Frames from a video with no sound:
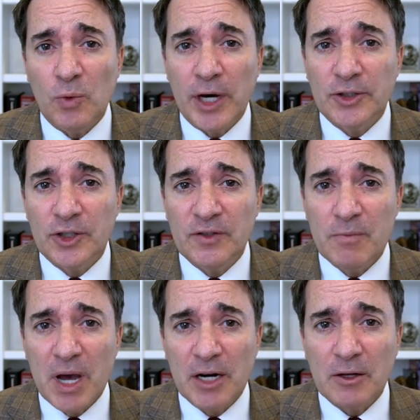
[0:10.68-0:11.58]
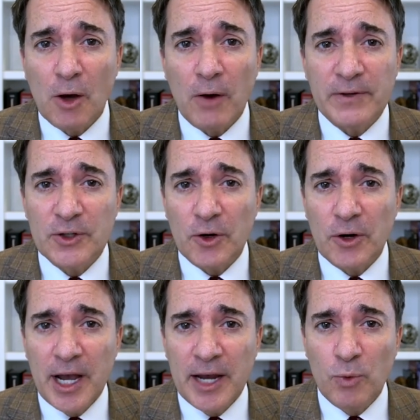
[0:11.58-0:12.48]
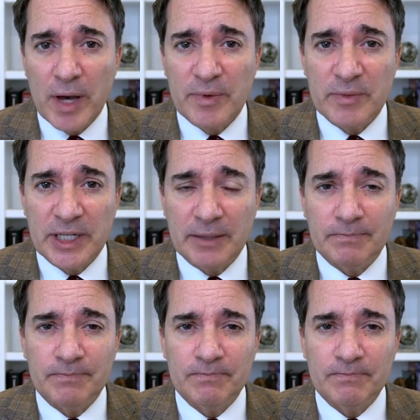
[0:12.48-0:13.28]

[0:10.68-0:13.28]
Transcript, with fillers: White, Chief Medical Officer at WebMD.